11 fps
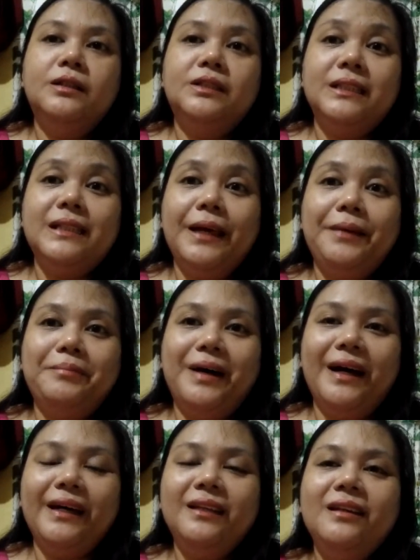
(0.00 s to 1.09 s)
just like
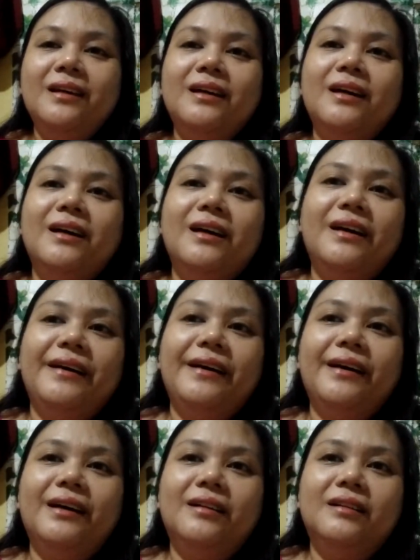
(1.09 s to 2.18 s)
mine.
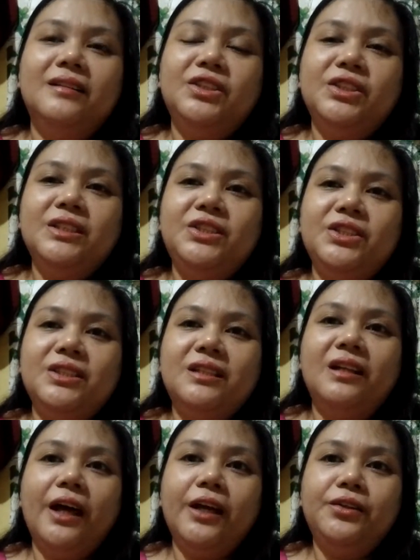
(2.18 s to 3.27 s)
And she's just a
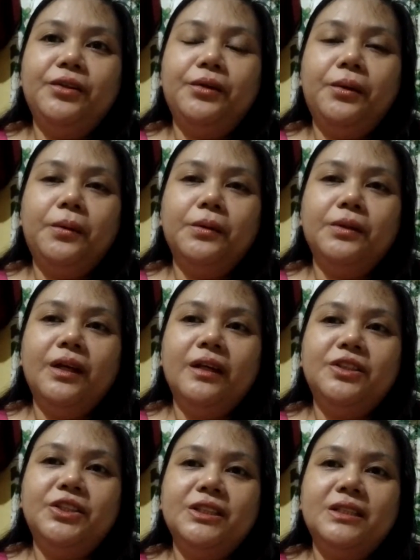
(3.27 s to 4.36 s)
9-year-old
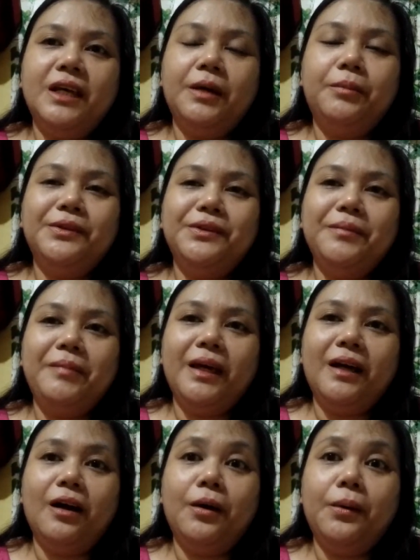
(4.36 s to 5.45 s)
and she's able to
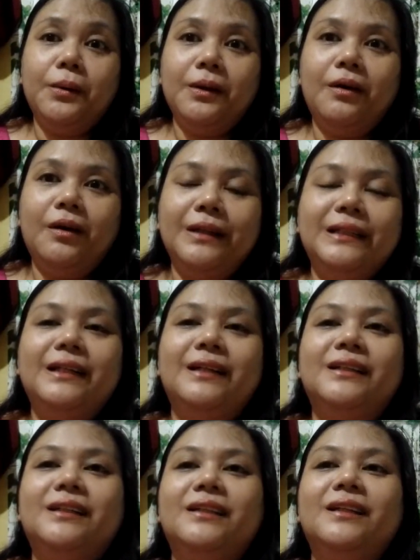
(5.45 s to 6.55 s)
make a whole
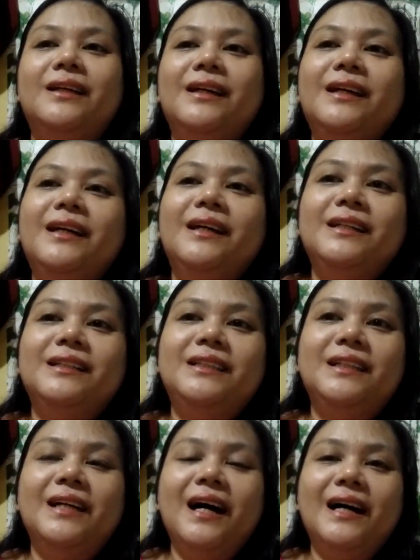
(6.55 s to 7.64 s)
cardigan.
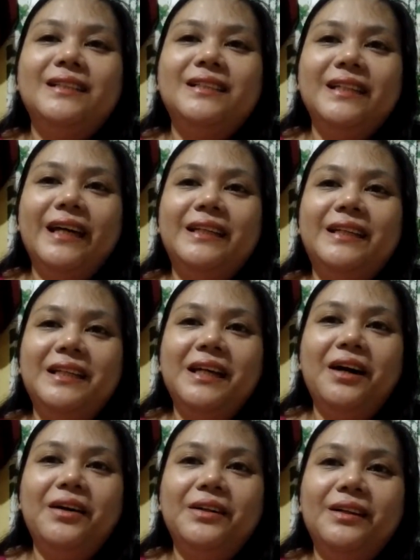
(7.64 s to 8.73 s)
She has the
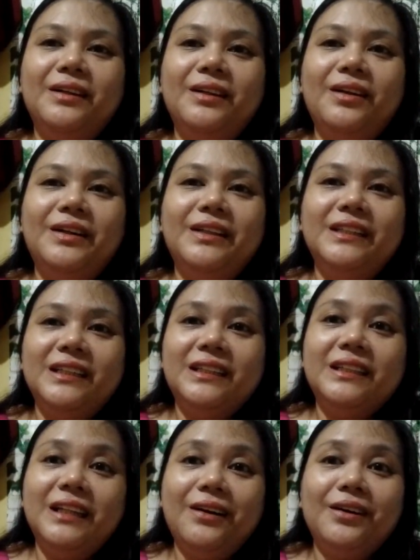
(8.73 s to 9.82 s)
idea on or the
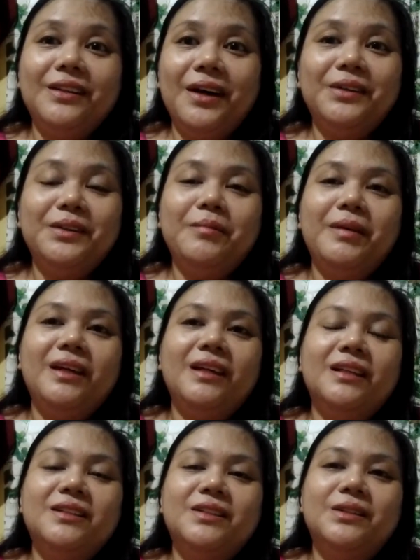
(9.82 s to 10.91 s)
technique on how to make
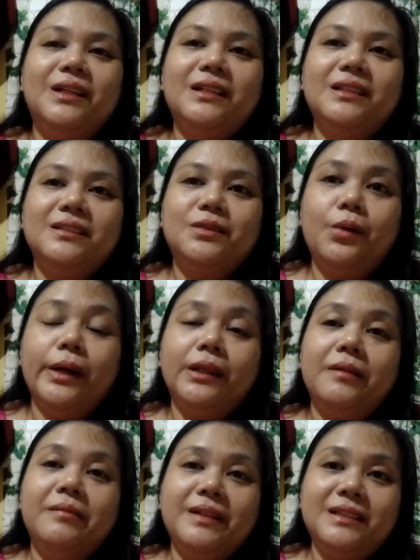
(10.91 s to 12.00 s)
it, so that is quite
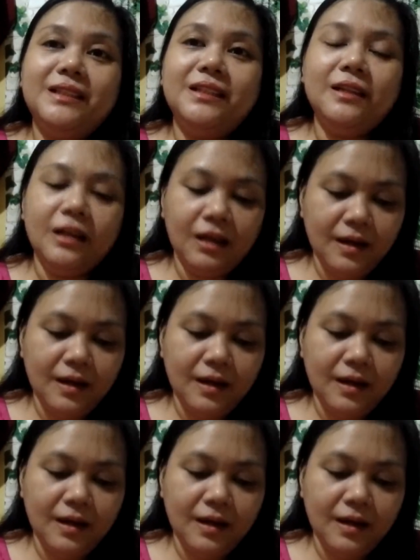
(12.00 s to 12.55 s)
amazing.